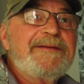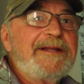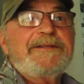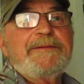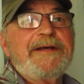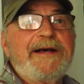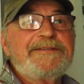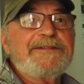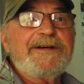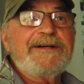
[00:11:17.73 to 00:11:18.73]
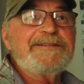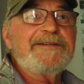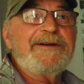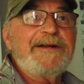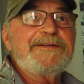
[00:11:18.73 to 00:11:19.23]
Let the taxi guys
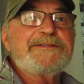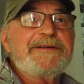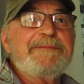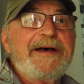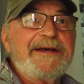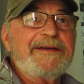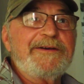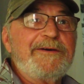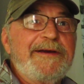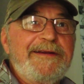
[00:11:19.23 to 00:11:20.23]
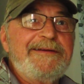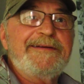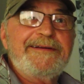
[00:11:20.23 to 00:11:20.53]
do. I just sit back and grin.